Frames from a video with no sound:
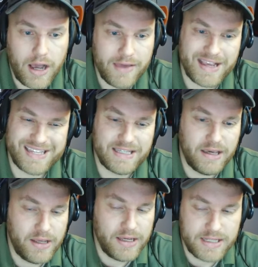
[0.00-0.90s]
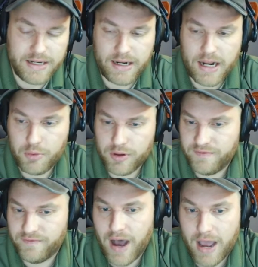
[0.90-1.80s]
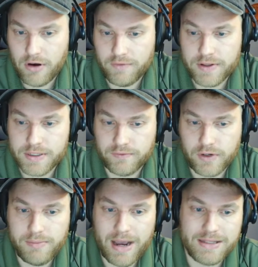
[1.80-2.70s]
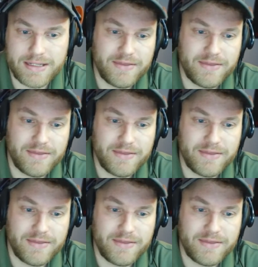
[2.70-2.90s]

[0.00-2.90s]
I think Skillings ended up with 5 offensive rebounds.